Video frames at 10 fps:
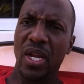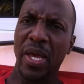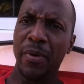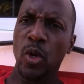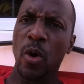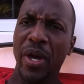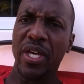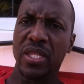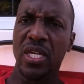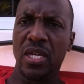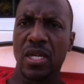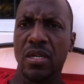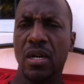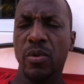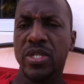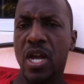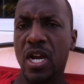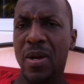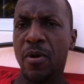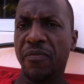Let me know what you think. We're
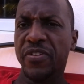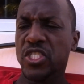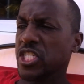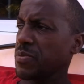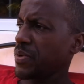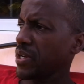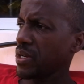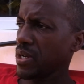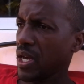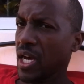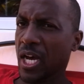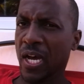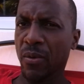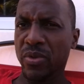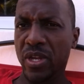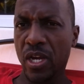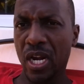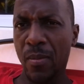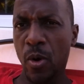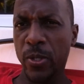talking about fish keeping, and we're talking
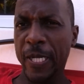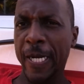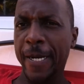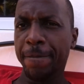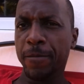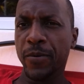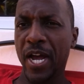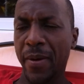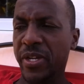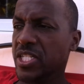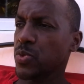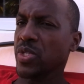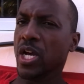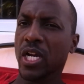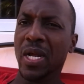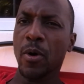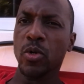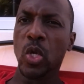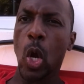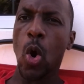about good habits. We're talking
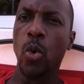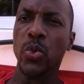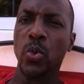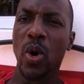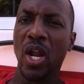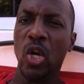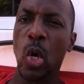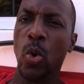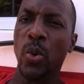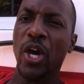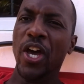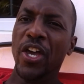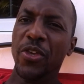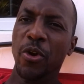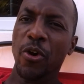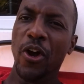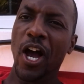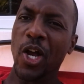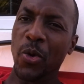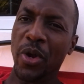about how you allow your
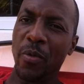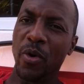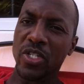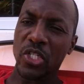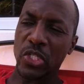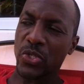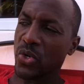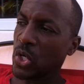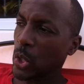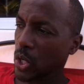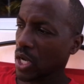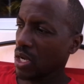aquarium water to look.